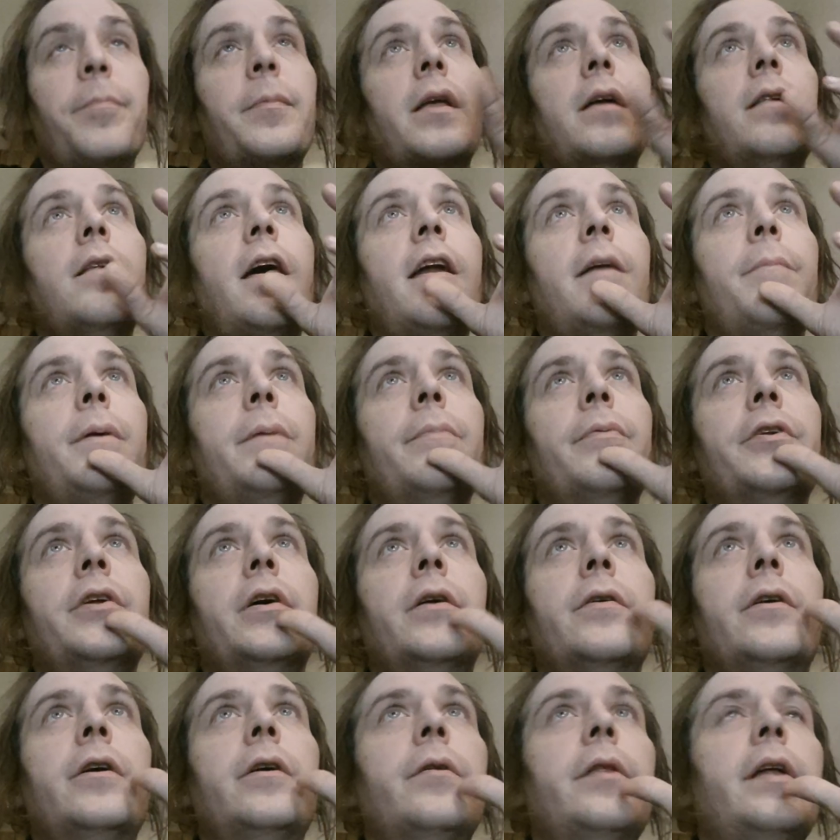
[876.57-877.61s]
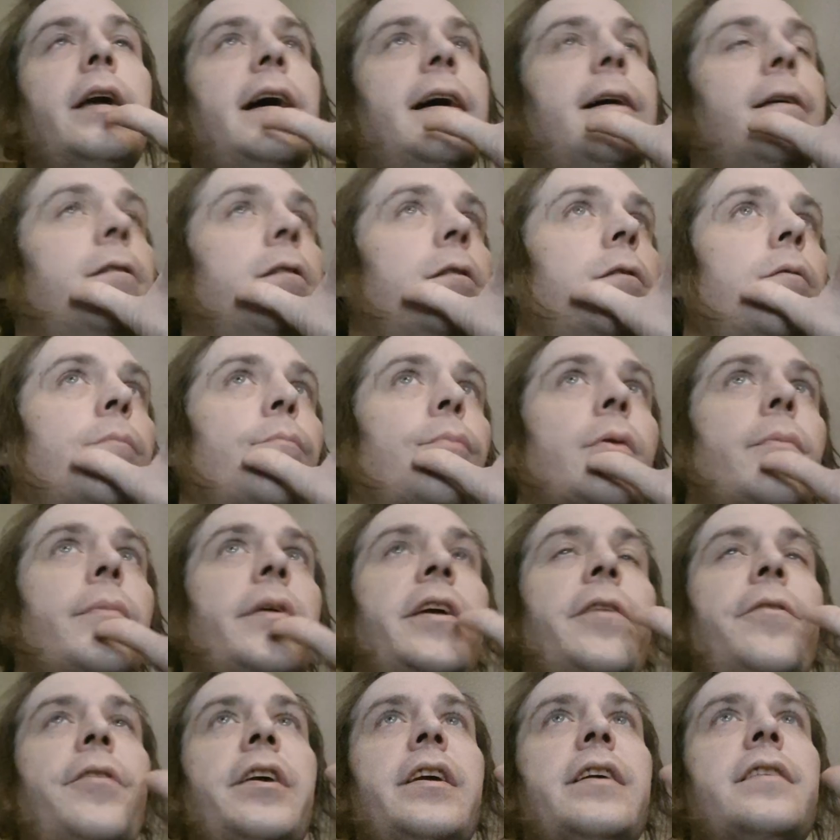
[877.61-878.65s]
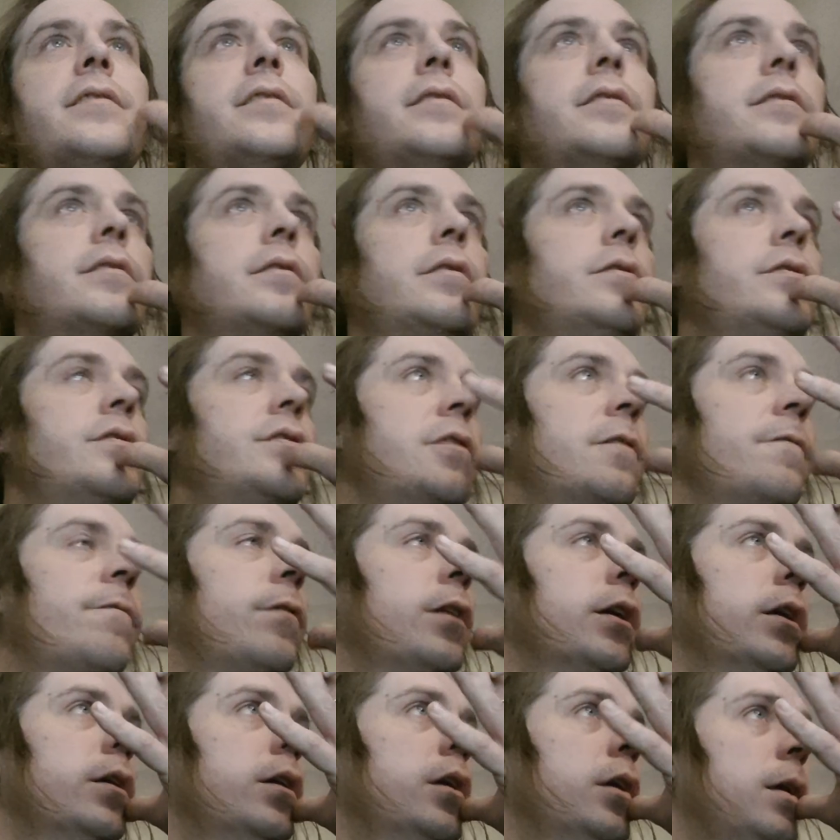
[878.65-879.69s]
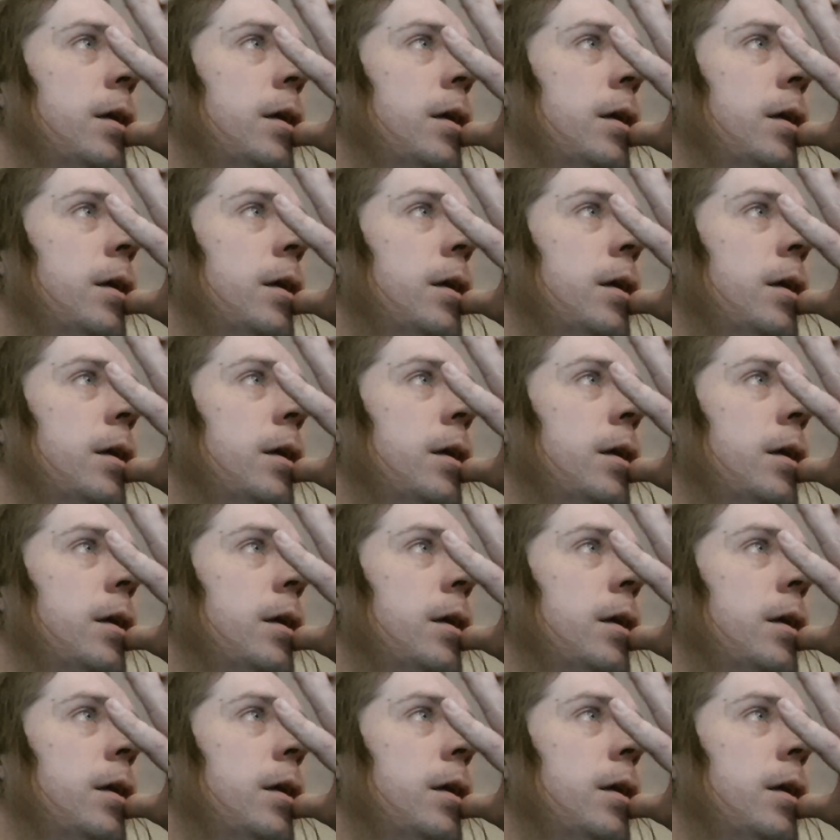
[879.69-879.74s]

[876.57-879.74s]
A lot of people don't know that. Prometheus is Lucifer.